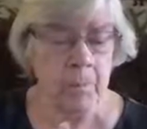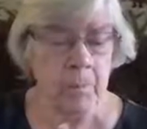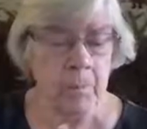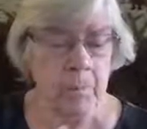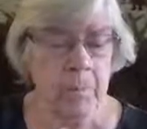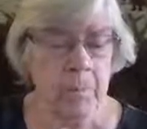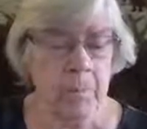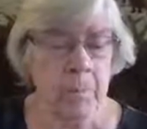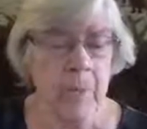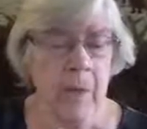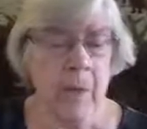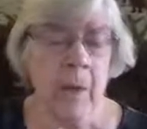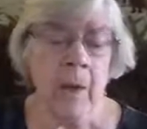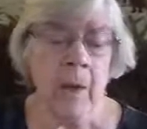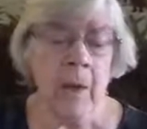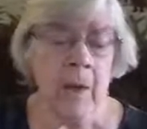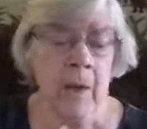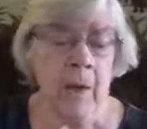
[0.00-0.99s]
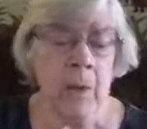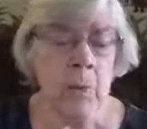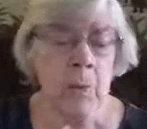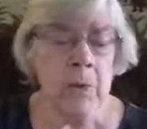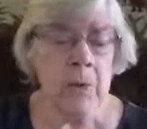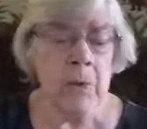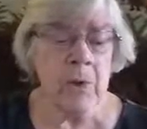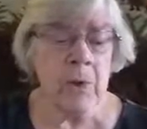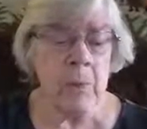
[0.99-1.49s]
He
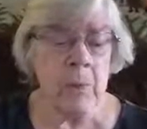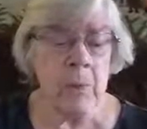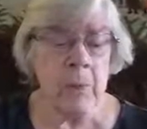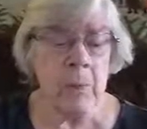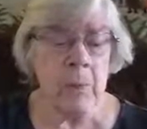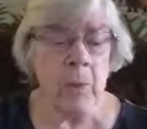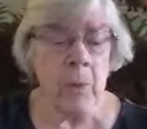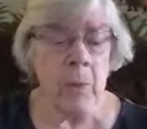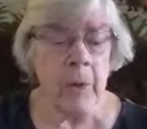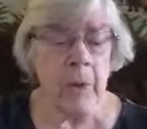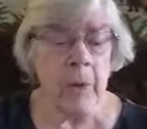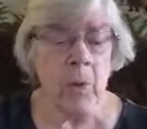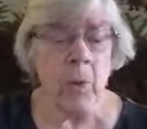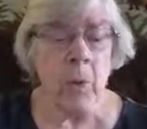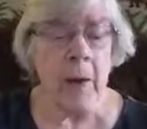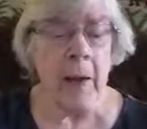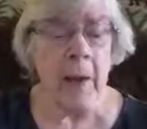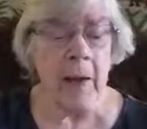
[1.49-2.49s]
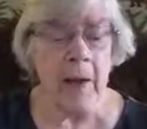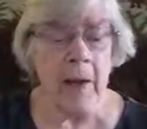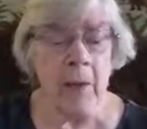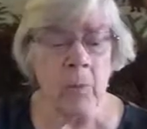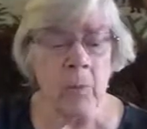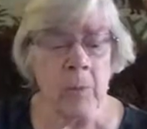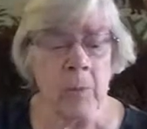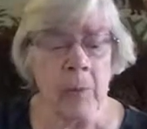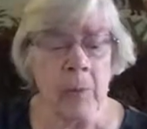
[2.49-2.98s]
was a sweet boy, quiet and
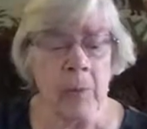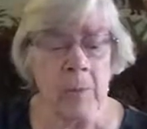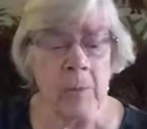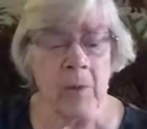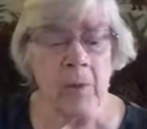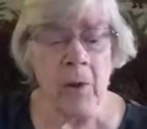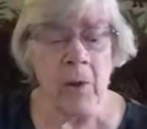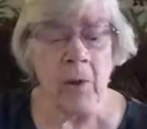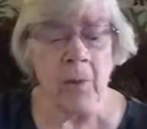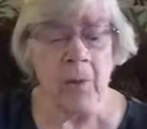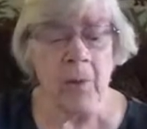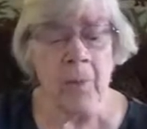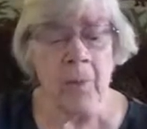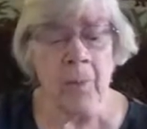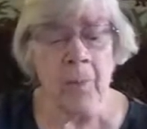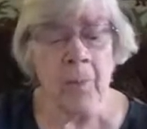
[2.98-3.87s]
within himself.